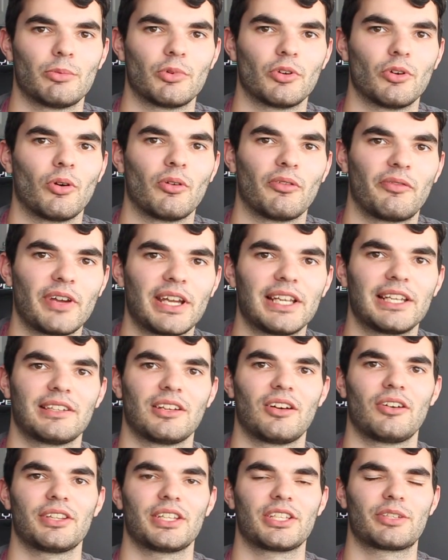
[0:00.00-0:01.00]
We're all feeling
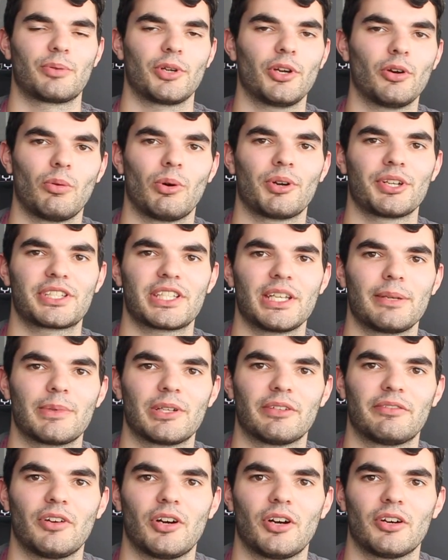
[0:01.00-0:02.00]
like this. We all want to see him
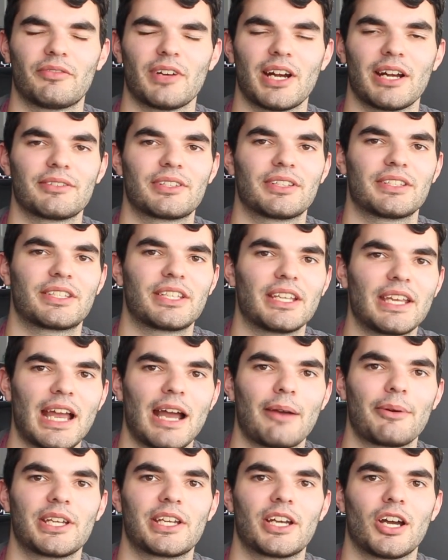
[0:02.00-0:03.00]
go five rounds and see
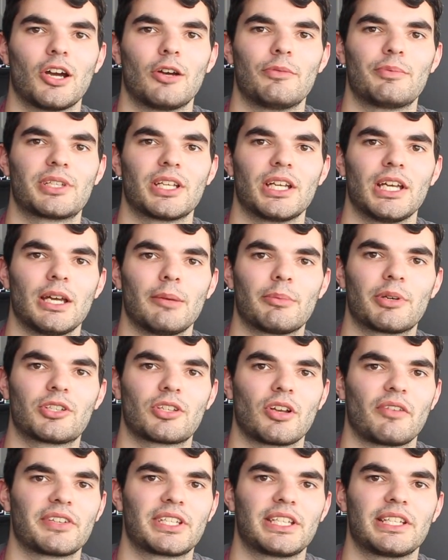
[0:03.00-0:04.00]
how he copes, because
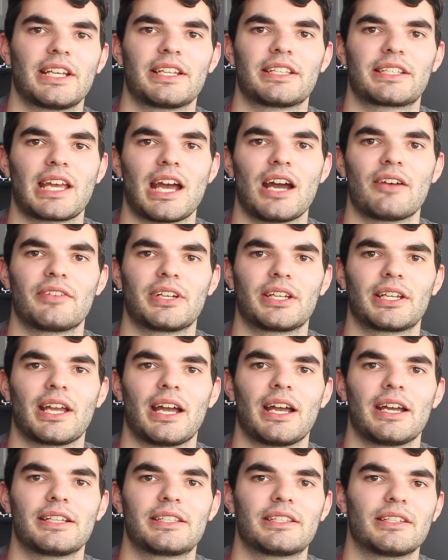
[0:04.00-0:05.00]
obviously against Calvin
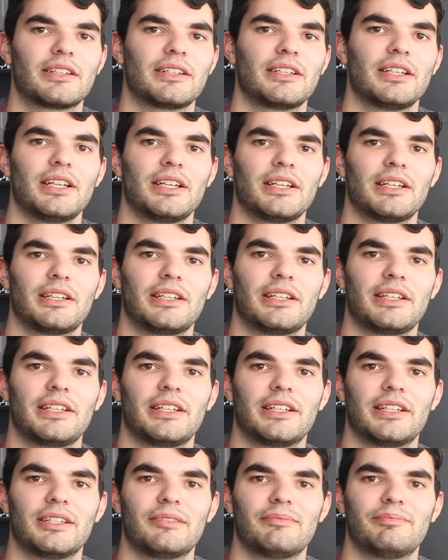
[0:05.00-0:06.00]
Cater, he,
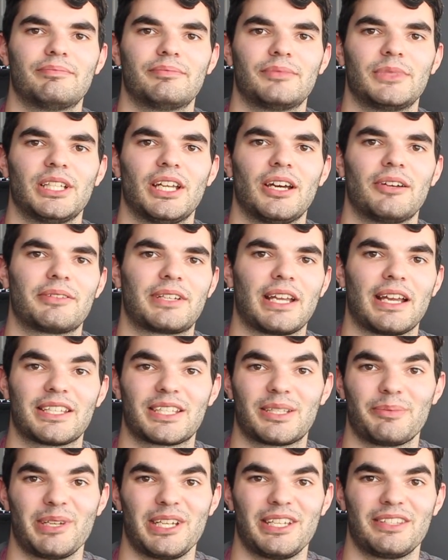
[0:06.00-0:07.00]
you know,
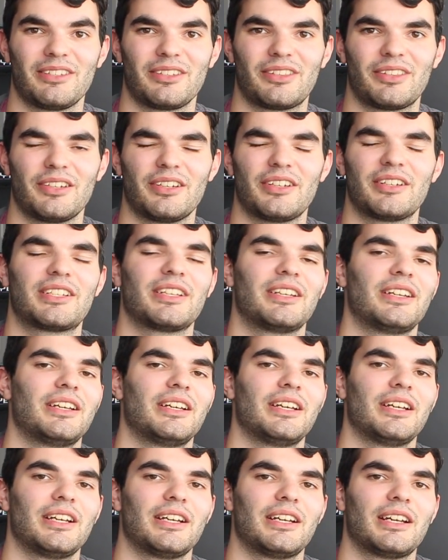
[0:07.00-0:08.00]
gassed a bit in the third.
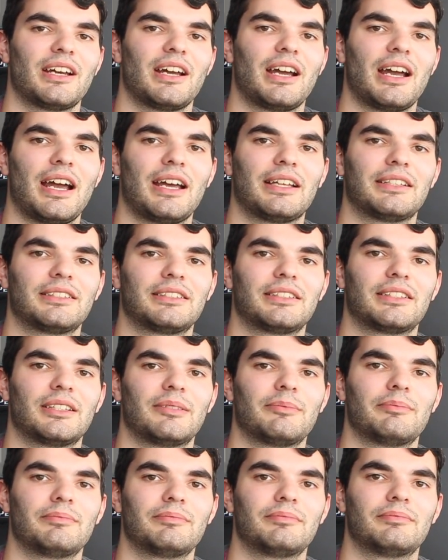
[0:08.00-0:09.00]

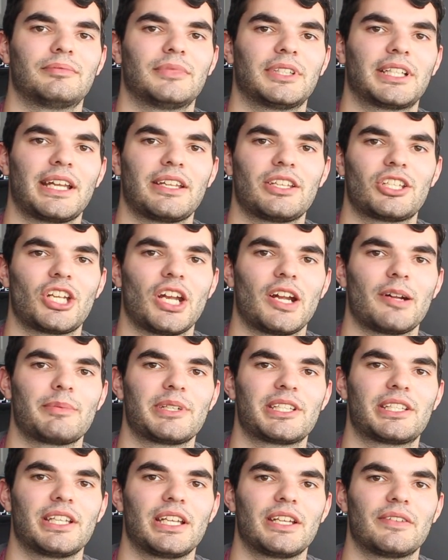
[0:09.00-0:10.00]
And against
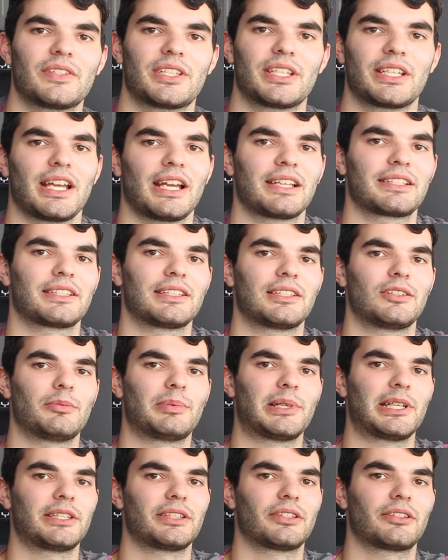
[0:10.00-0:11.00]
Jeremy Stephens, he gassed a little
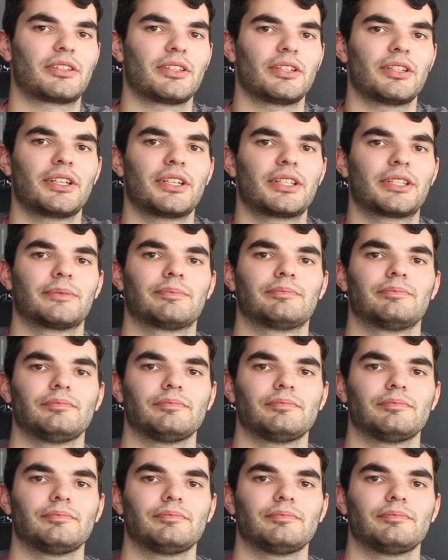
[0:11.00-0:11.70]
bit in the third.